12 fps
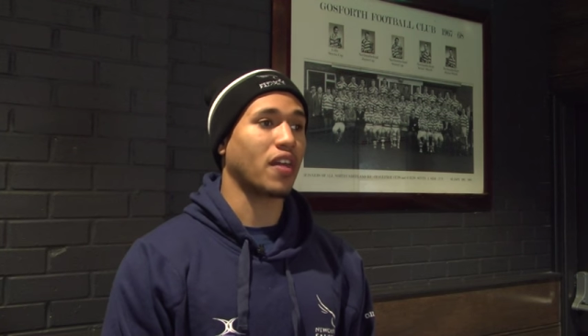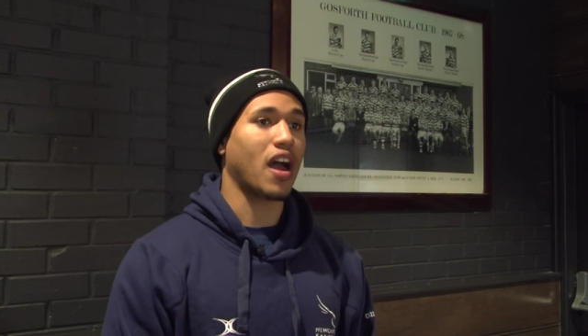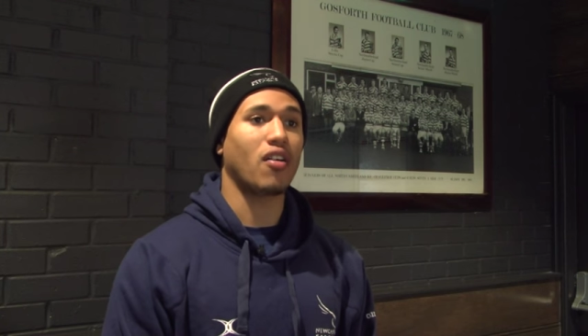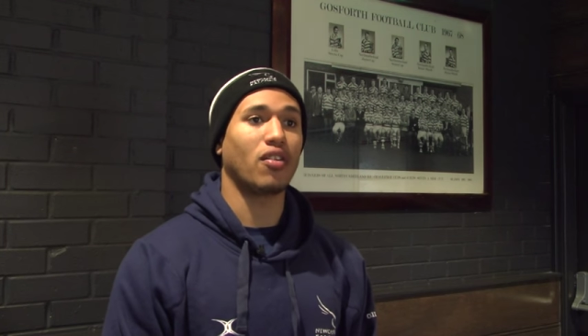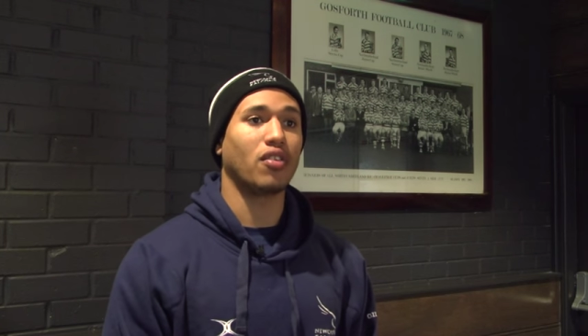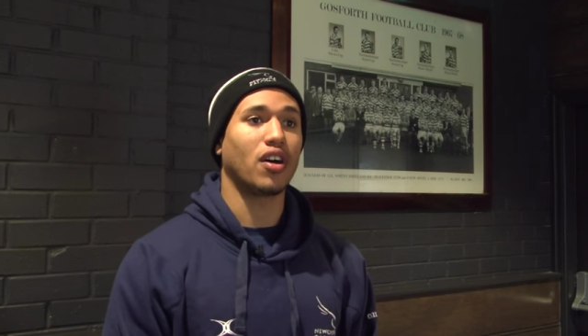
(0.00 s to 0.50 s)
that
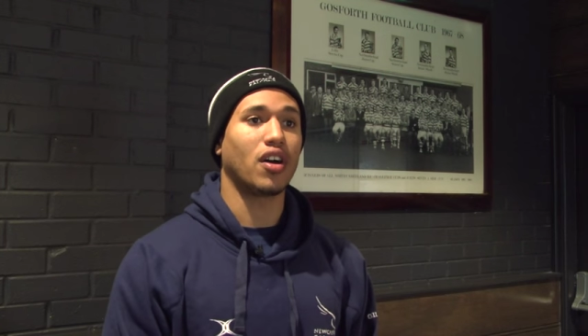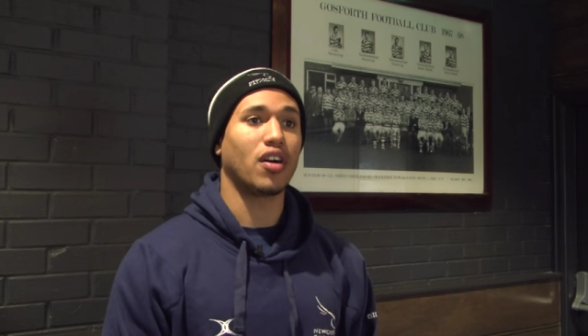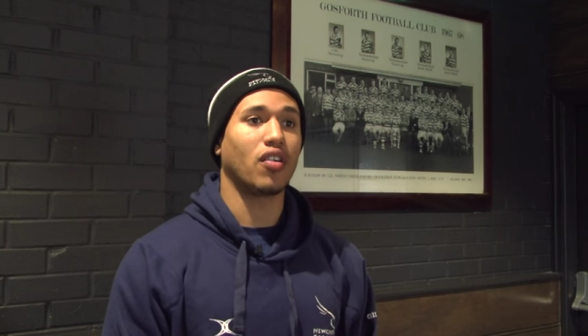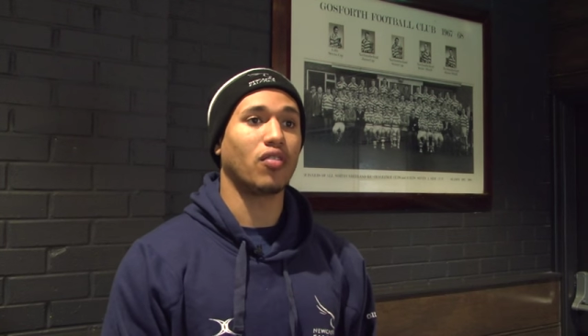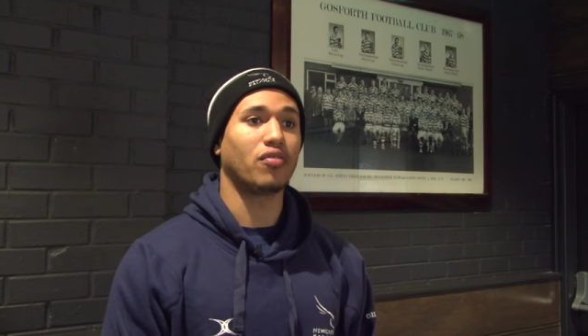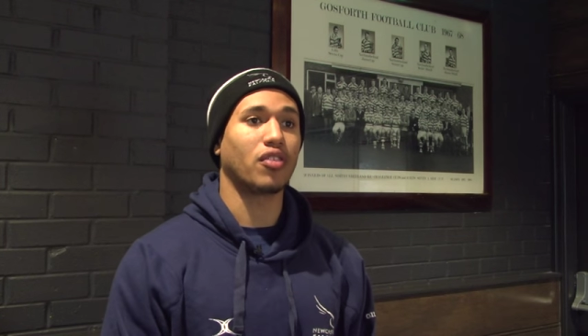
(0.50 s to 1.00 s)
out
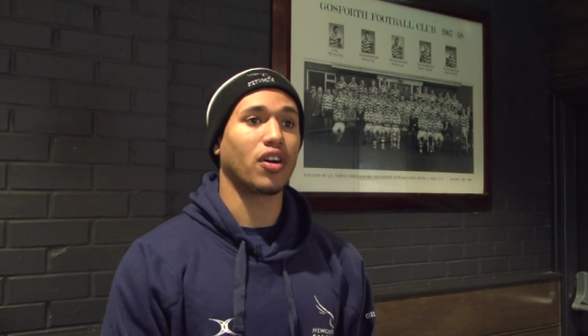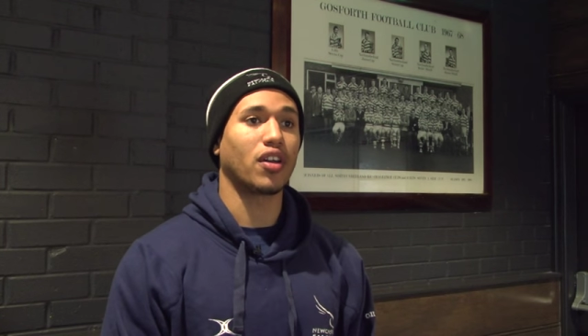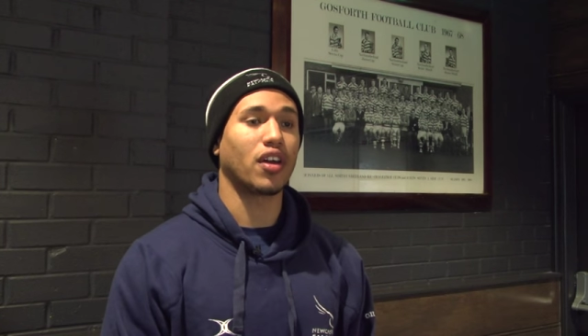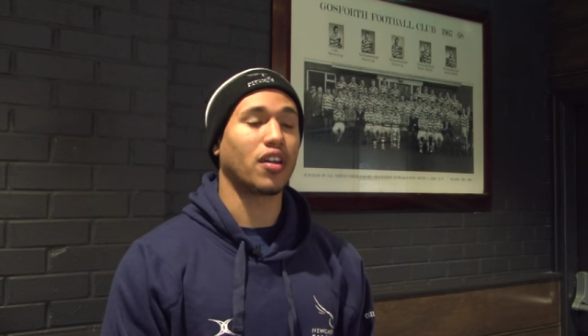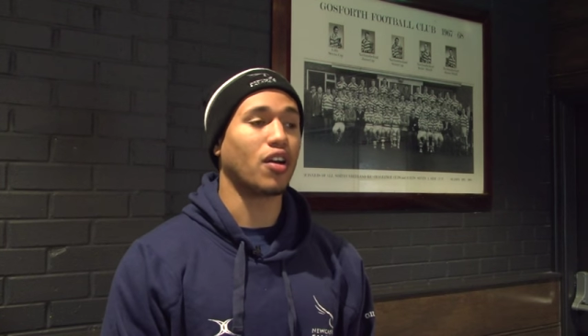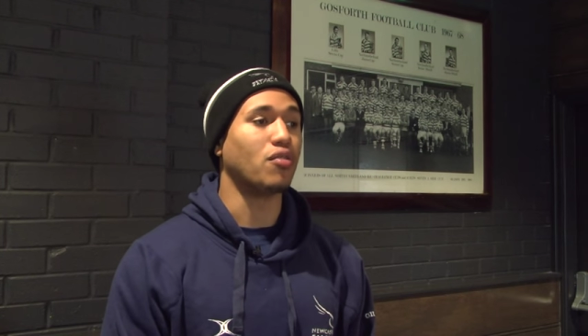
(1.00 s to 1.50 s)
on
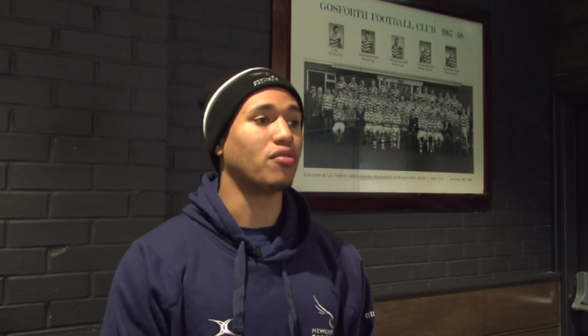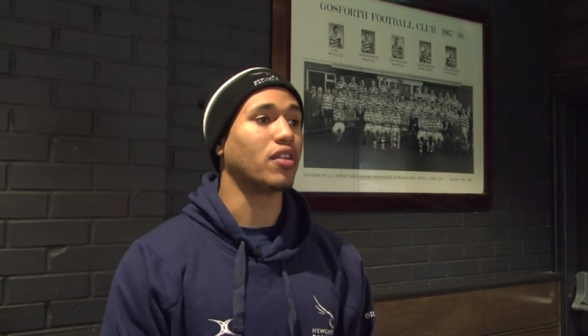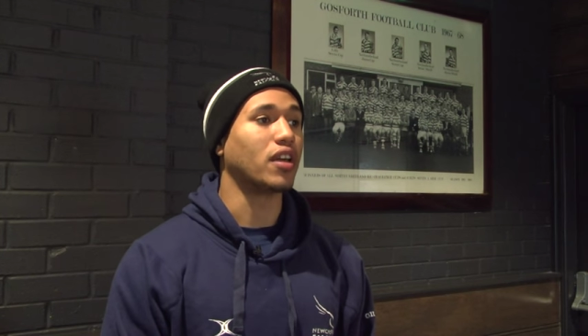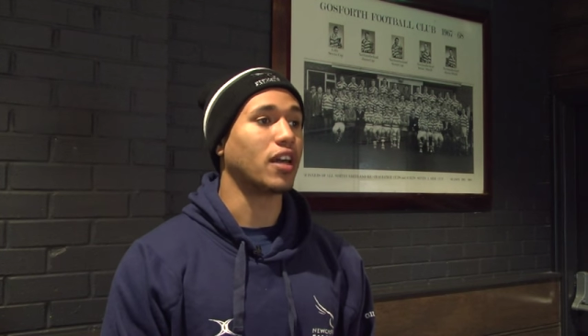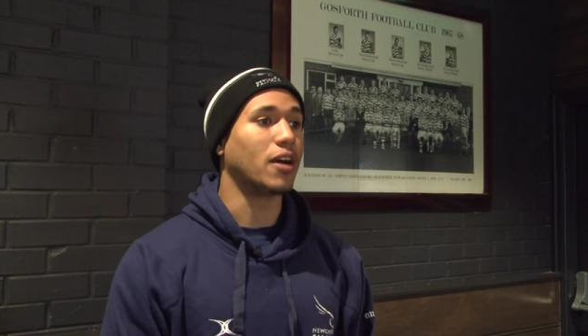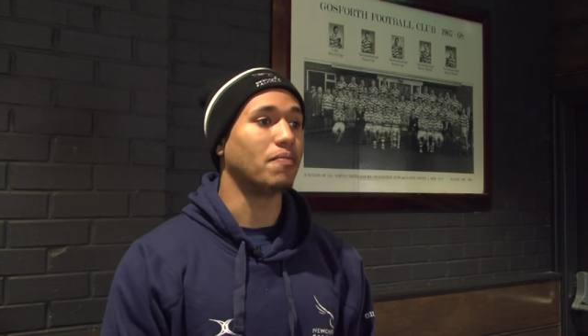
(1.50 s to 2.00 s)
Friday and
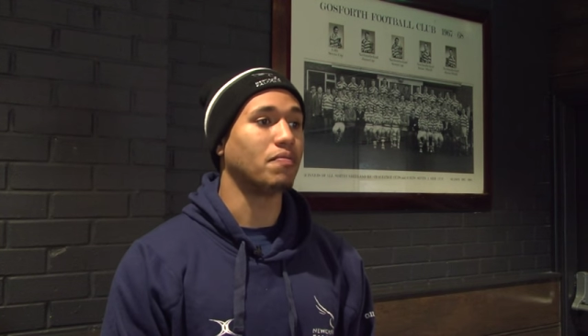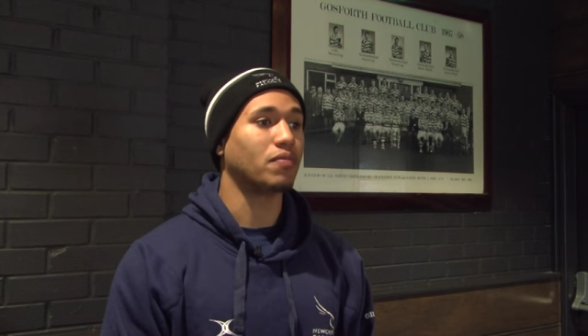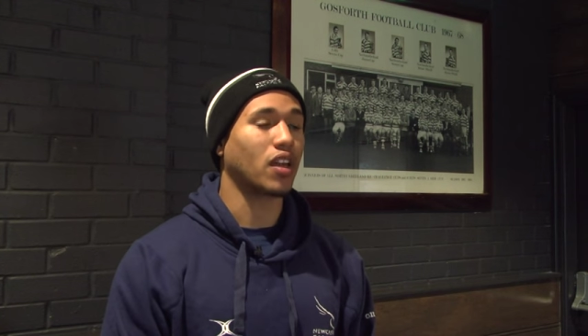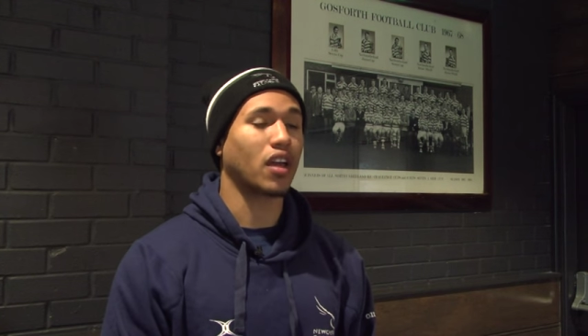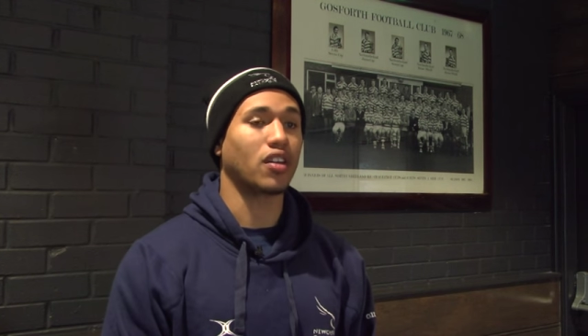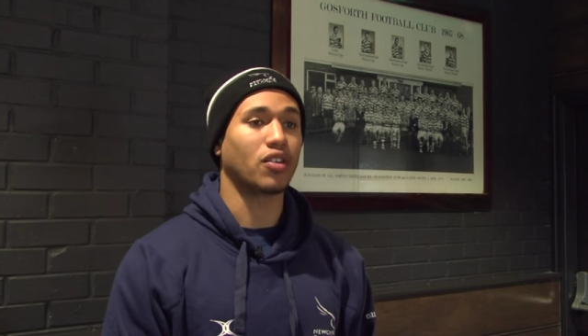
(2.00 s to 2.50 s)
hopefully
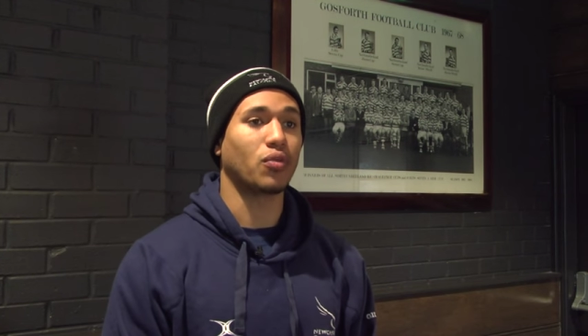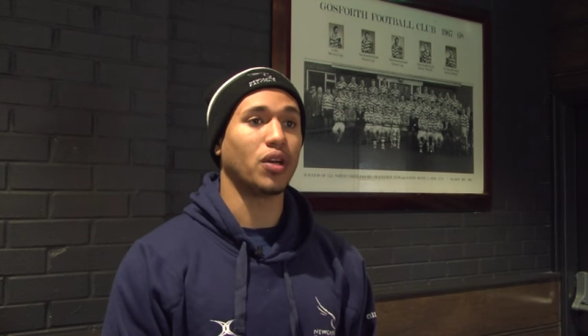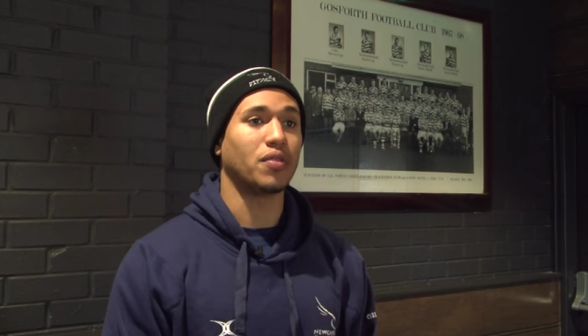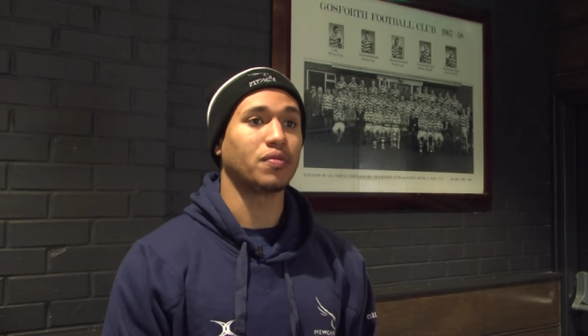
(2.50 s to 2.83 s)
get a good win.